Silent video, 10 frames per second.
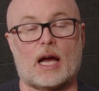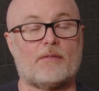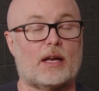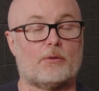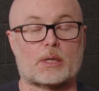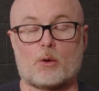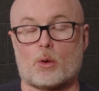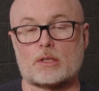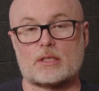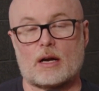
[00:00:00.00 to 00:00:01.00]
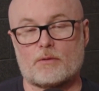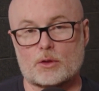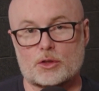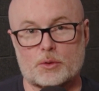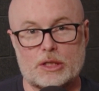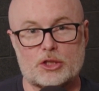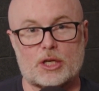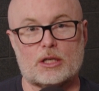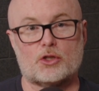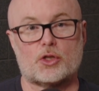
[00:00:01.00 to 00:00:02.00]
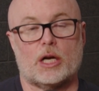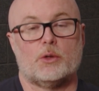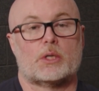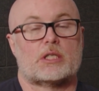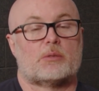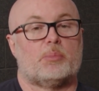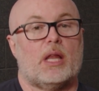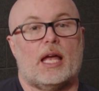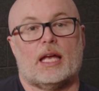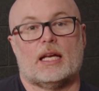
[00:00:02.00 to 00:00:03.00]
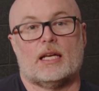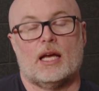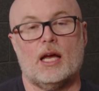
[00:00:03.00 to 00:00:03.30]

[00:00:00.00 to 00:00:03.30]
I've had to record several screen shares trying to explain